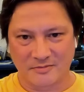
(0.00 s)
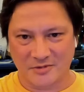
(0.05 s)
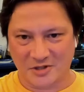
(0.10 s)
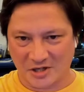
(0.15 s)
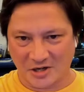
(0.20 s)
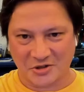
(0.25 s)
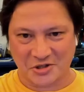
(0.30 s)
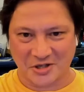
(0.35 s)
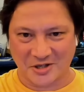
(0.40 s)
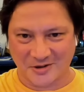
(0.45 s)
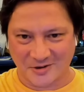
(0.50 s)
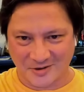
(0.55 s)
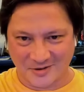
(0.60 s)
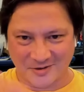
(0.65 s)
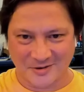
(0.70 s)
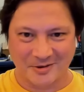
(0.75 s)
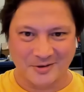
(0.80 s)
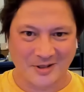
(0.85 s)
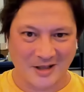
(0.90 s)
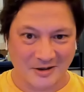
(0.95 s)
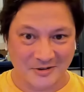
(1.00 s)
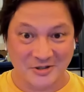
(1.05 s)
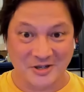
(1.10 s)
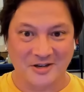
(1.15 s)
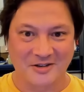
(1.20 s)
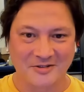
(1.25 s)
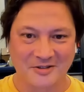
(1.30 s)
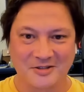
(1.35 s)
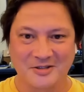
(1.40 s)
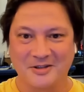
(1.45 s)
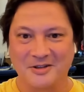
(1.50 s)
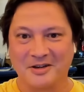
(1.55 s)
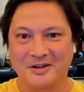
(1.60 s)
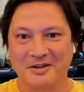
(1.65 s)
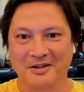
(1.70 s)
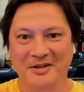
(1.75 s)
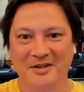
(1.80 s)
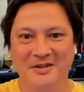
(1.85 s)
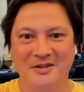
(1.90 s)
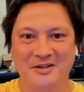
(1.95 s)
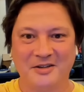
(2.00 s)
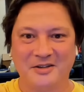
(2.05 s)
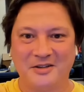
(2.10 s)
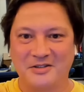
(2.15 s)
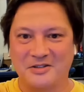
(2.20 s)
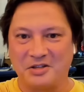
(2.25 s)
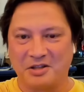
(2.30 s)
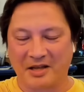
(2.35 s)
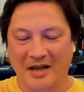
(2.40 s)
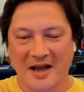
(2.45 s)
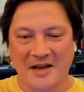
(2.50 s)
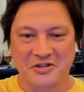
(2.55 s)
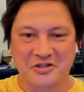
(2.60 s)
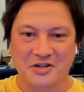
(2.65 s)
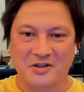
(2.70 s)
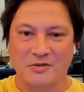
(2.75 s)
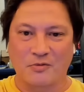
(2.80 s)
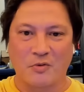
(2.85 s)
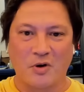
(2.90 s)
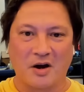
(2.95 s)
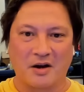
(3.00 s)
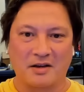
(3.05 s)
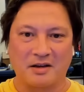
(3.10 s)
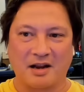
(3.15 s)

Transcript: Shaoxing or Laojiao to the edges of the wok,